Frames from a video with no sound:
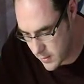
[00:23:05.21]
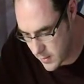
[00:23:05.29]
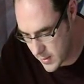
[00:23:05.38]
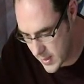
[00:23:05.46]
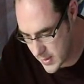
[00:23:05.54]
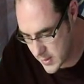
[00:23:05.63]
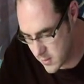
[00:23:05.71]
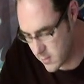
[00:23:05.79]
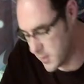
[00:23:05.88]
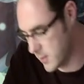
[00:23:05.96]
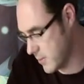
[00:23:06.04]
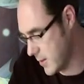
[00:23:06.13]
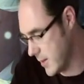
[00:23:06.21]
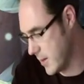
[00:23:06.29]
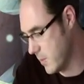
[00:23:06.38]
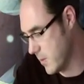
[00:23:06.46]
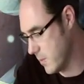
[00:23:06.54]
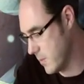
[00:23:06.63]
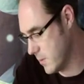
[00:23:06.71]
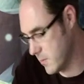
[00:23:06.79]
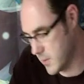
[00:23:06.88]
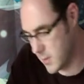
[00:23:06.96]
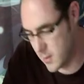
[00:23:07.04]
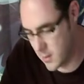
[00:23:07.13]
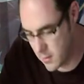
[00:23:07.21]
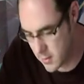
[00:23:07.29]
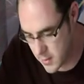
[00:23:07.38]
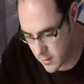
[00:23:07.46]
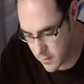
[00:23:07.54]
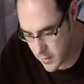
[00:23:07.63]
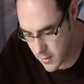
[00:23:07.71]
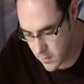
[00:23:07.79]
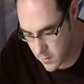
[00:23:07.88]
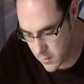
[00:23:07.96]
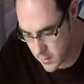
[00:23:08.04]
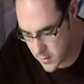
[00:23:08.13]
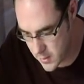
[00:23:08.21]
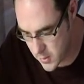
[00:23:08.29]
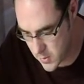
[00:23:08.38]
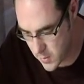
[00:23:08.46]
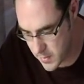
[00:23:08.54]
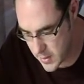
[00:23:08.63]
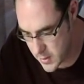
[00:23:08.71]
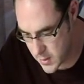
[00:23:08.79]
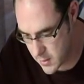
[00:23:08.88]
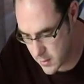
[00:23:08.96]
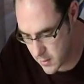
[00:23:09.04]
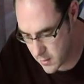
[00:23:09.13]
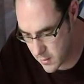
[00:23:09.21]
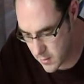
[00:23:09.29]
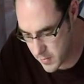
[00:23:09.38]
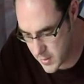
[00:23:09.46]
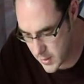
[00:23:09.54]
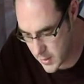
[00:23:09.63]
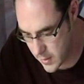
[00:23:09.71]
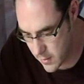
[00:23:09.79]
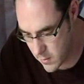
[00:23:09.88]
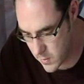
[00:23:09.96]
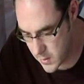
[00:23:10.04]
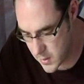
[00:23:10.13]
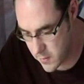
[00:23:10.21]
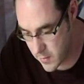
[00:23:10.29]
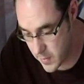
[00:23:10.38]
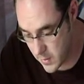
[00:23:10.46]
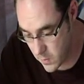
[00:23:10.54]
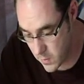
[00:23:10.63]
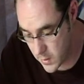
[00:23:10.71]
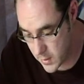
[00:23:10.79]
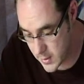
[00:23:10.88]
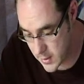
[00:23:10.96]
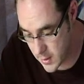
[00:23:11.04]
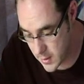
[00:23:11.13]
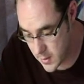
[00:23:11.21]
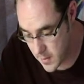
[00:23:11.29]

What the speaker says: That's not so great, that one. We'll just gloss over that one because I just want to mention the particularly good ones. Forbidden Word is good.